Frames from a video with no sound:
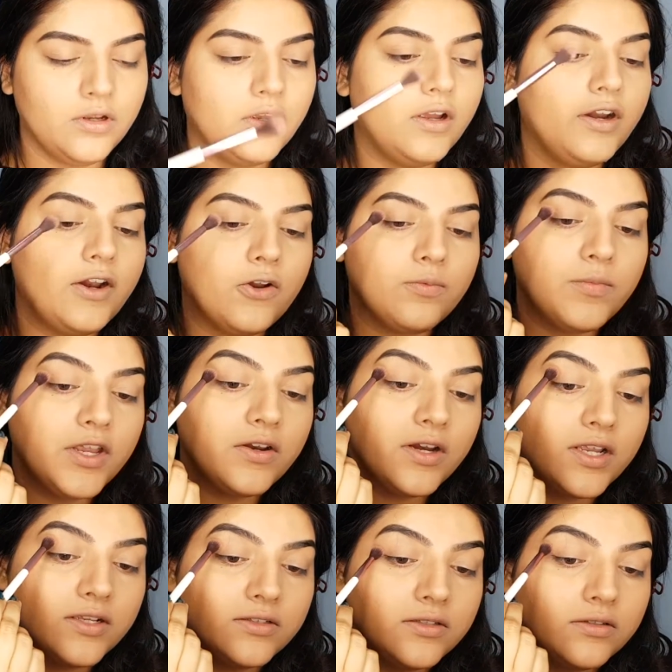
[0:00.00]
around my
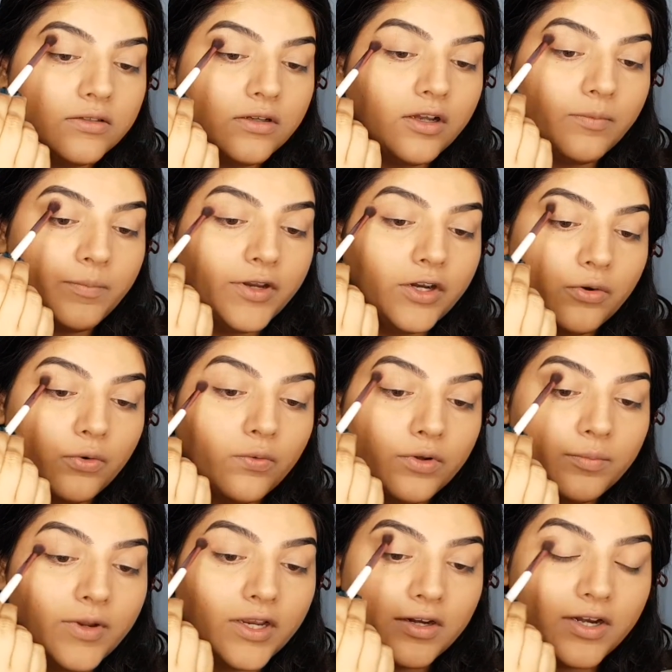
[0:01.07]
crease, a bit over
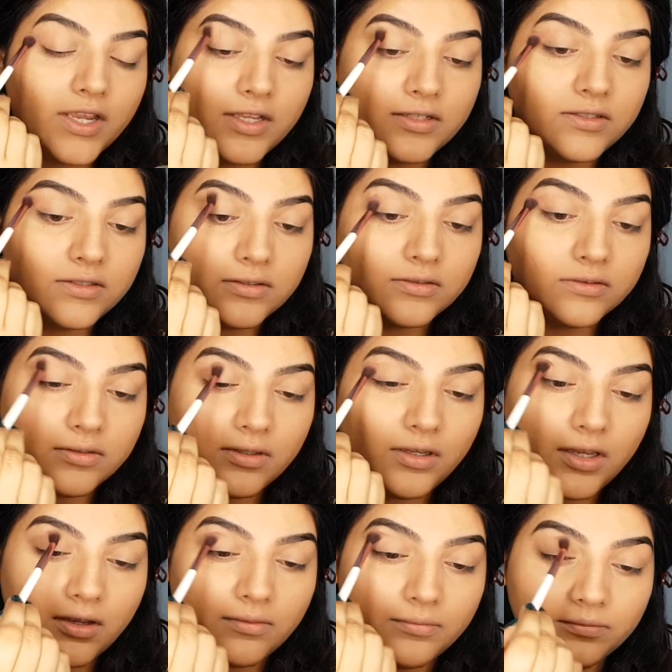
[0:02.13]
my crease. Yeah,